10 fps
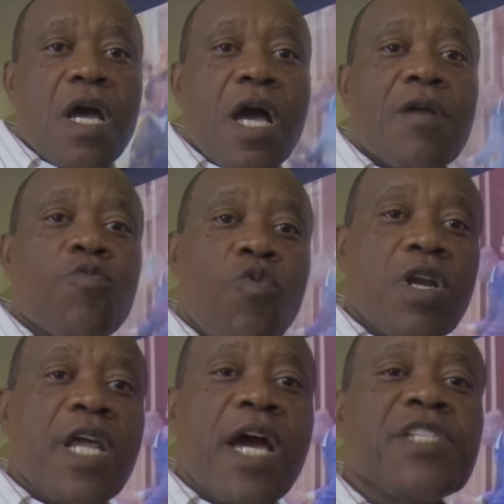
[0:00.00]
And
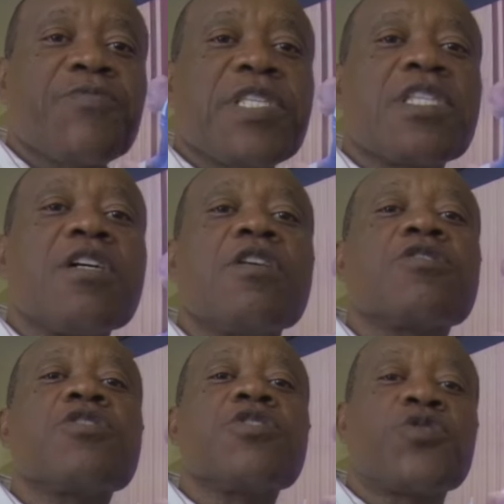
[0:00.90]
what has been
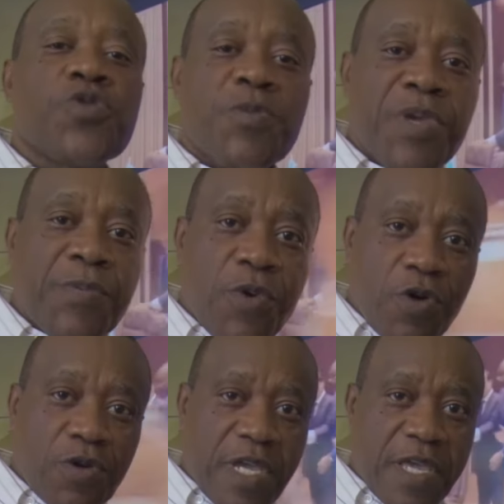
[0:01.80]
done to the
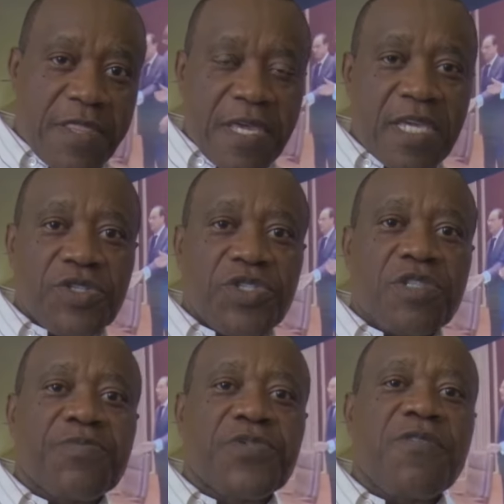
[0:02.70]
people in the
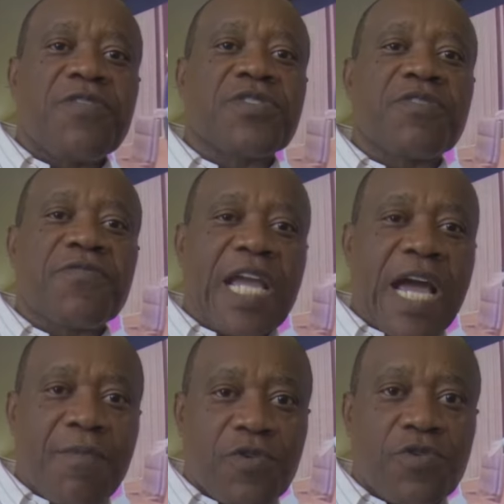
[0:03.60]
eastern province of
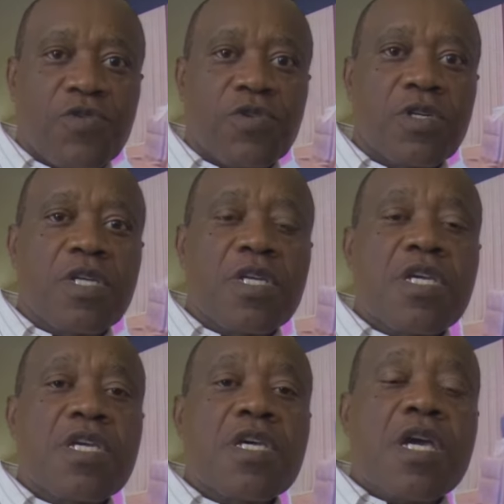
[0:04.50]
Cameroon
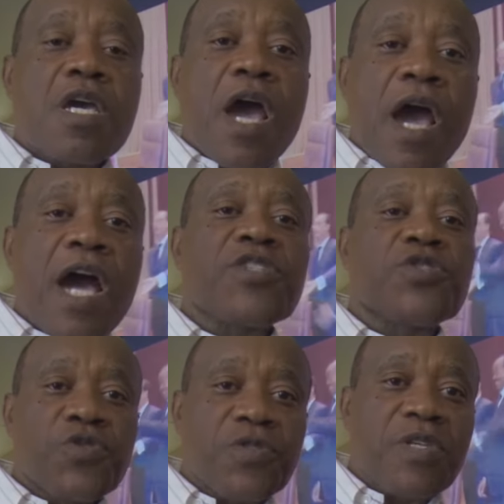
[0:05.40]
has
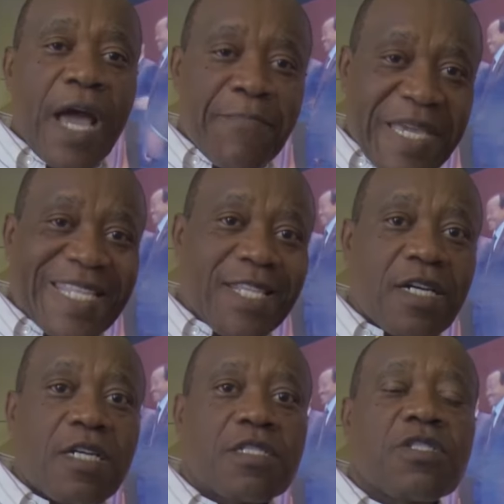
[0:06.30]
been
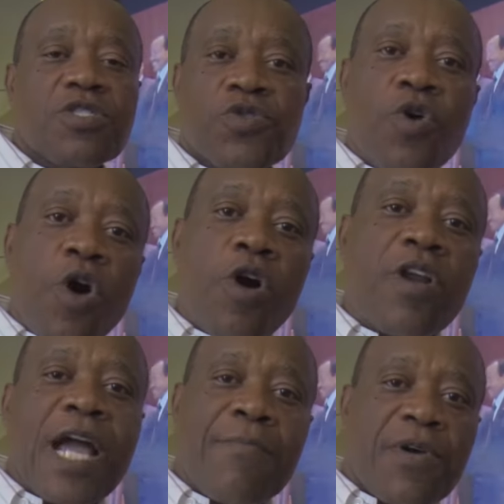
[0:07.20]
done to all
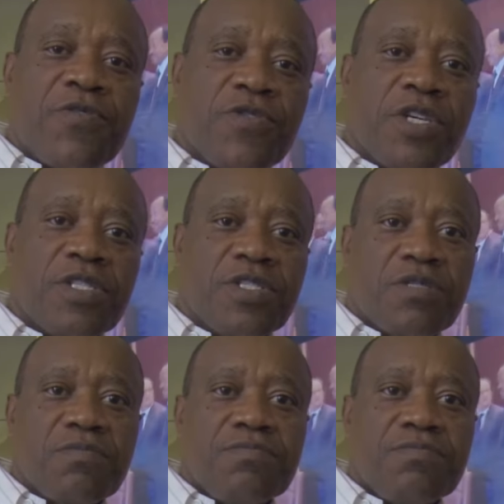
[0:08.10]
Cameroonians.